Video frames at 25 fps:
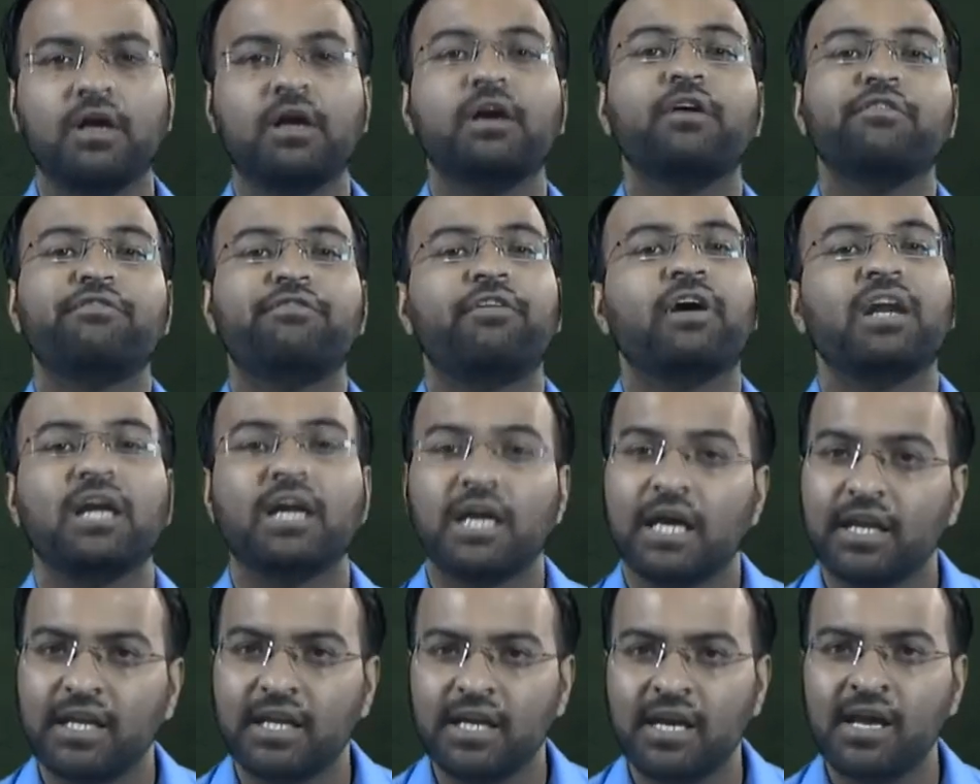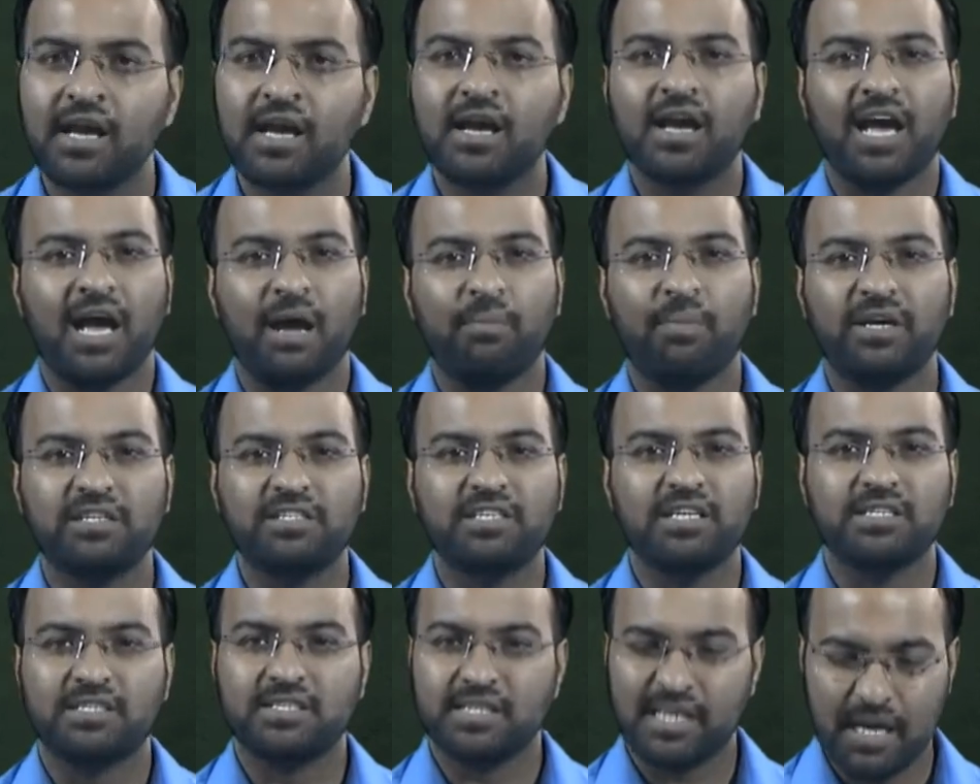for any
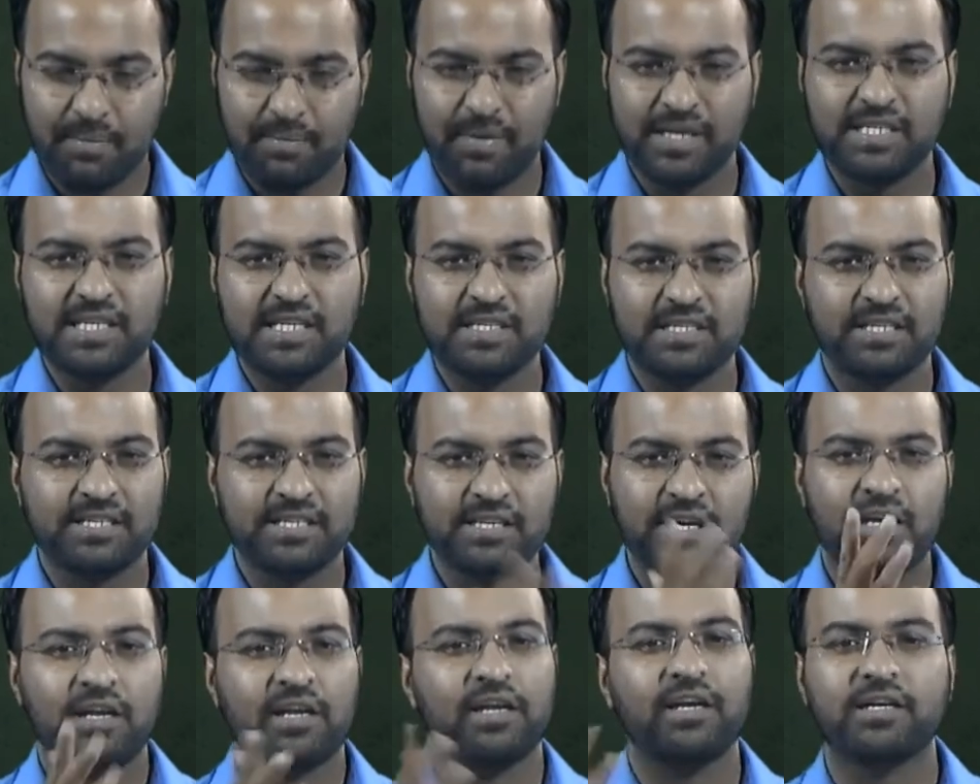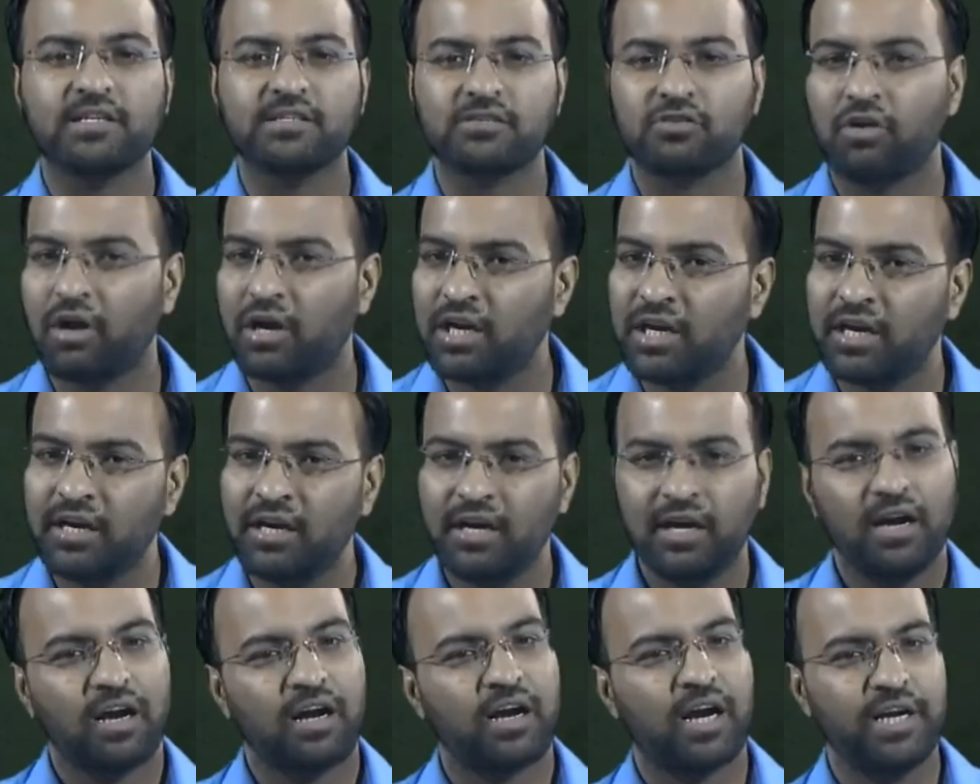emergency. Emergency here it is called
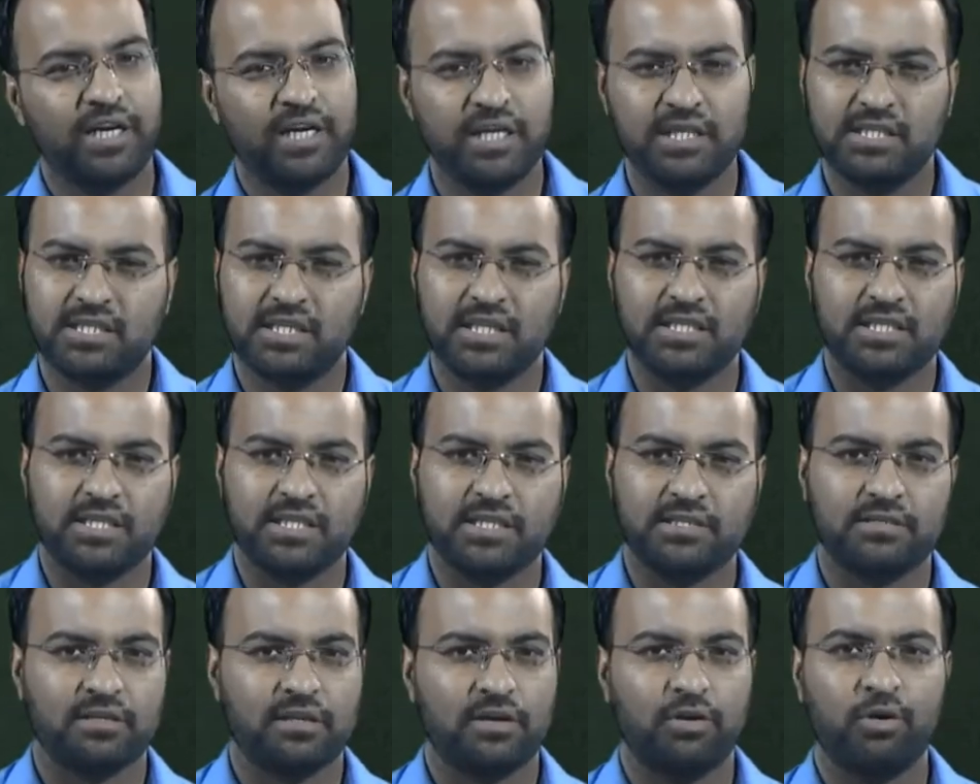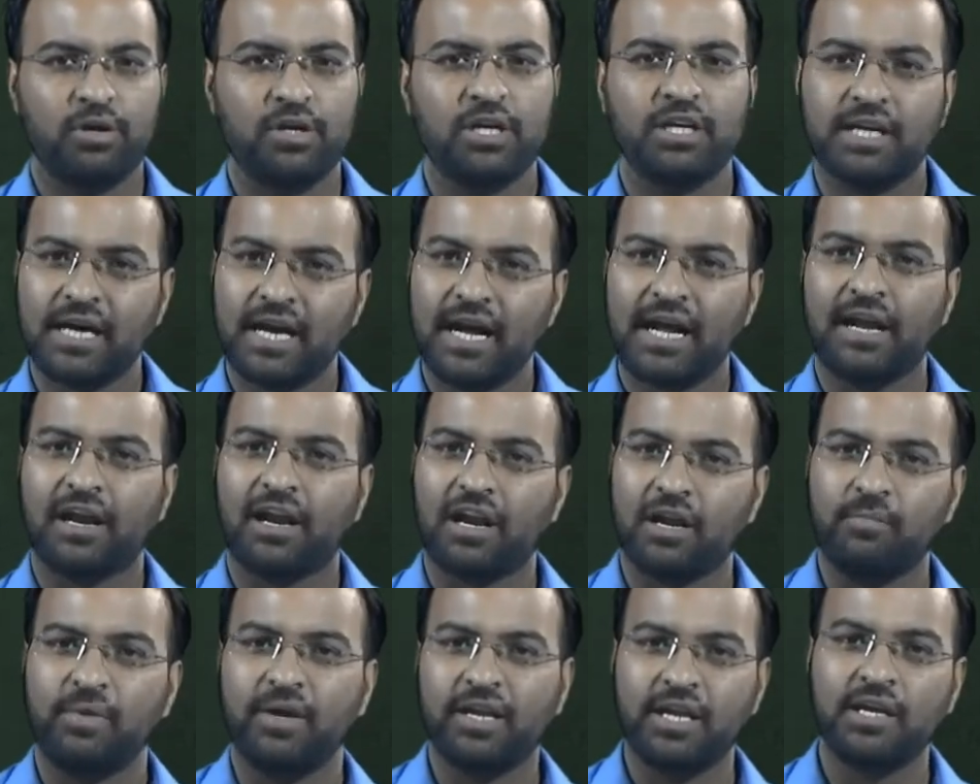contingencies. Got it? And
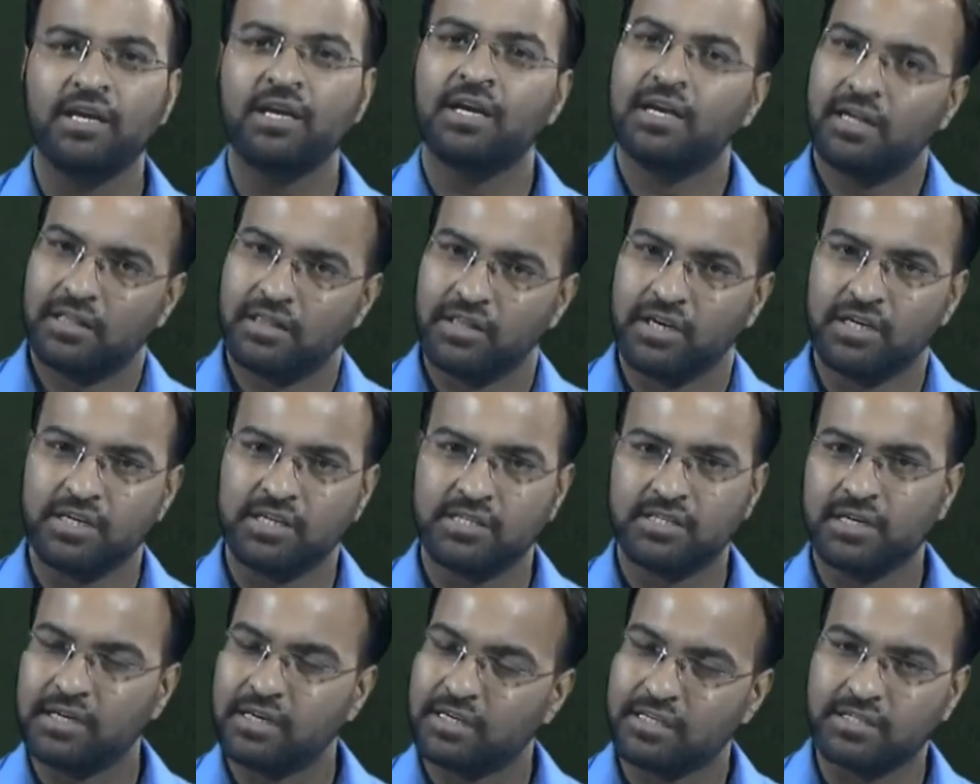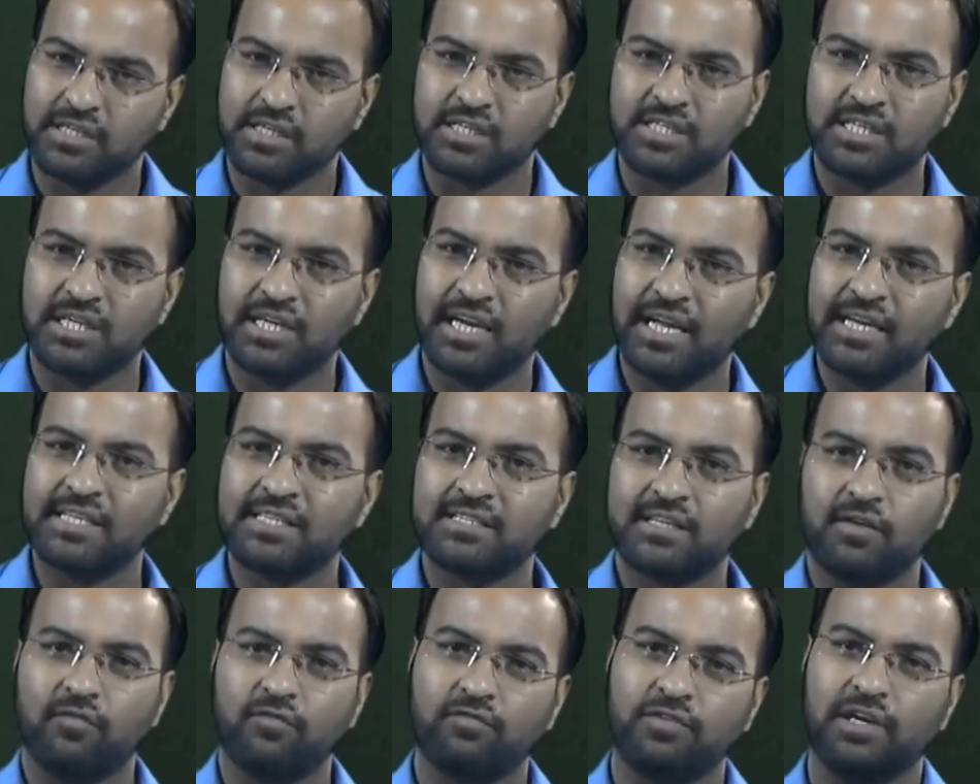remaining, that is 60 lakhs
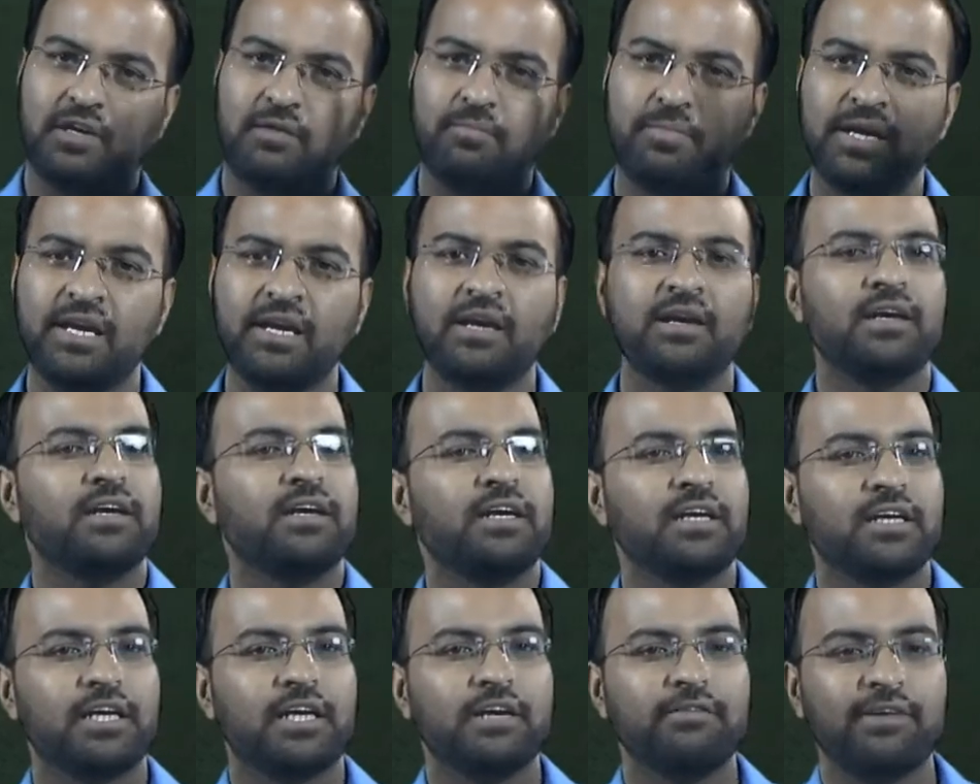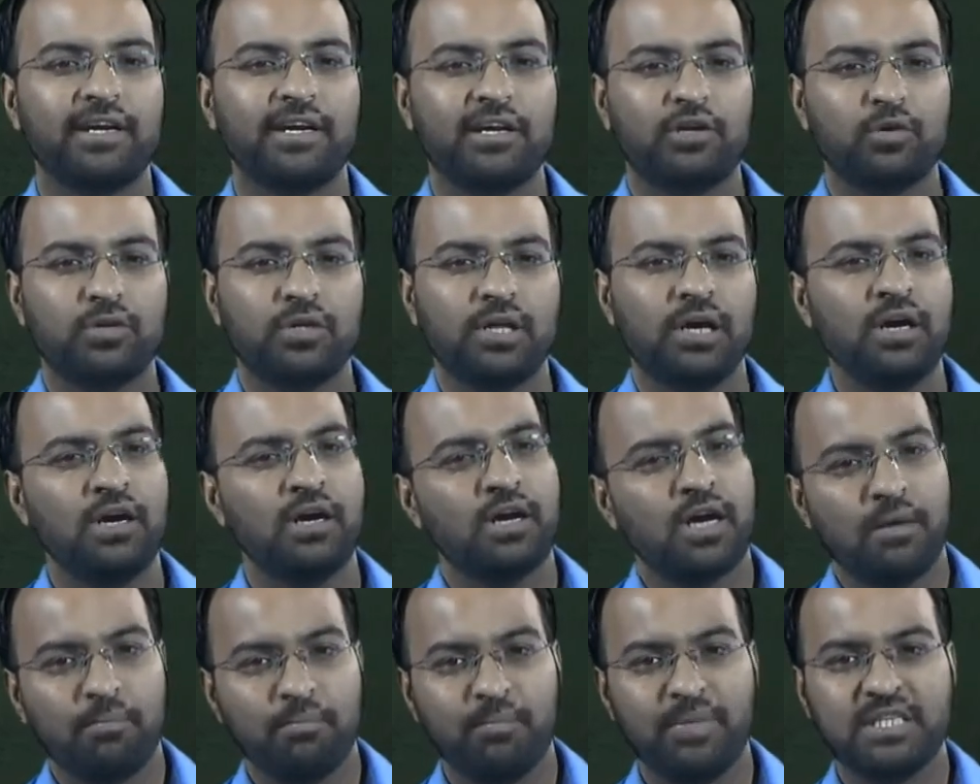will be given to
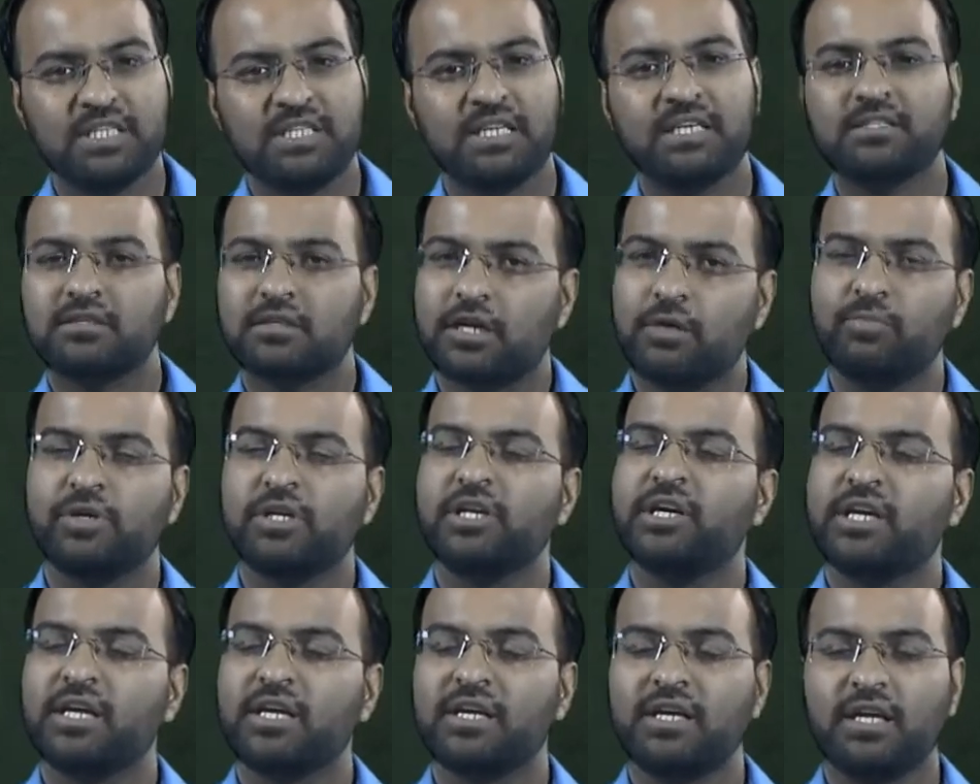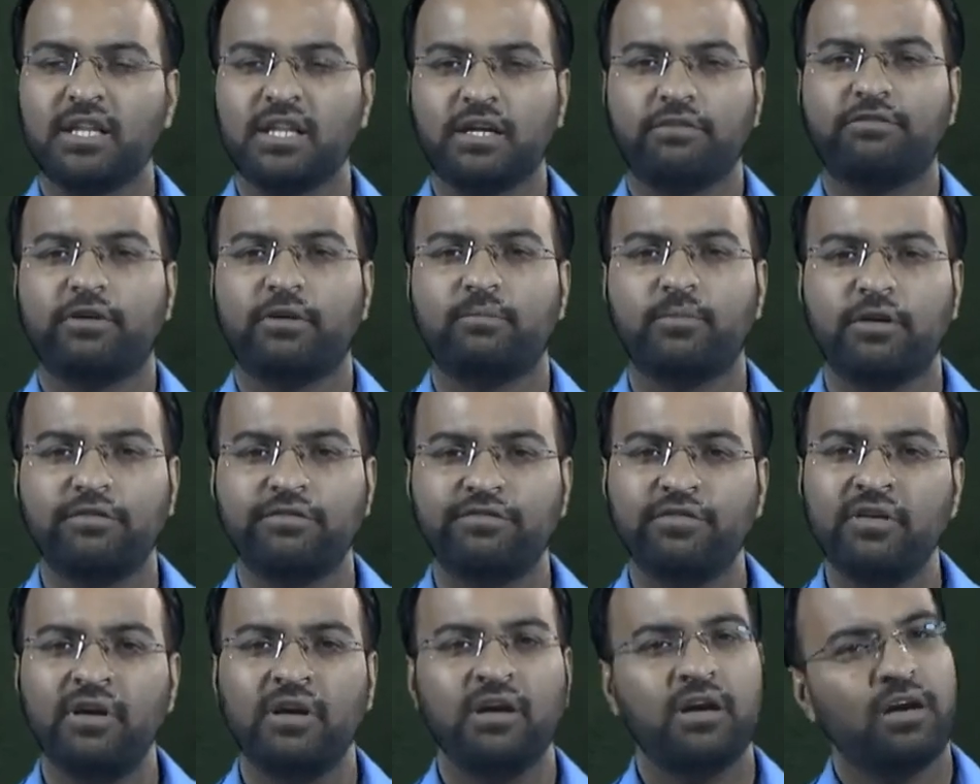the business community in the form
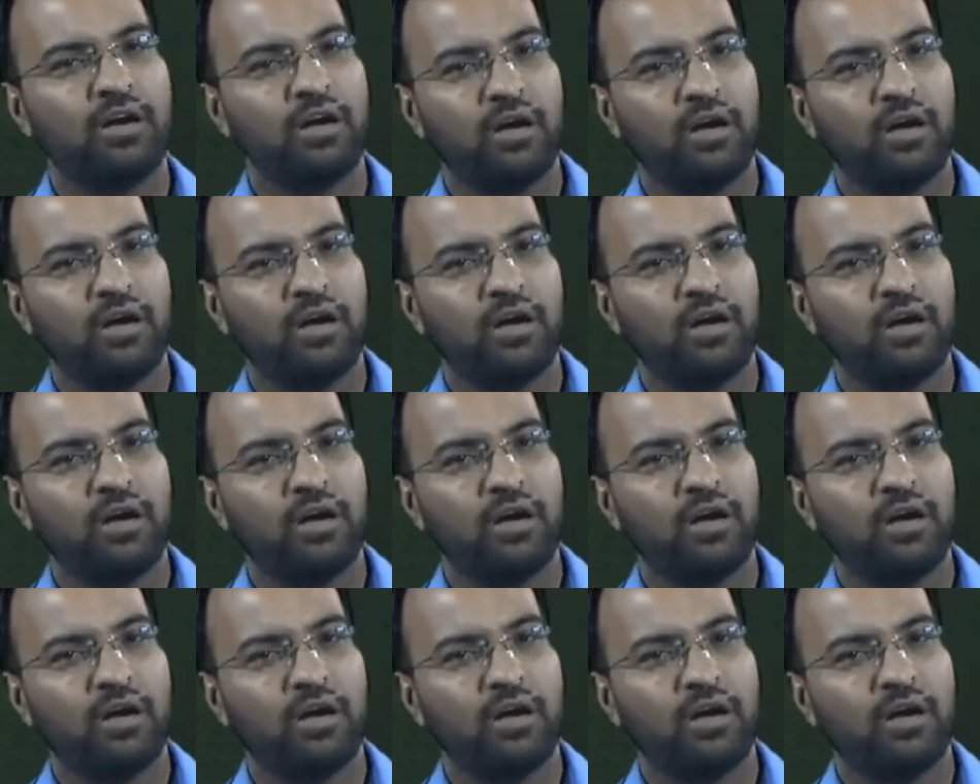of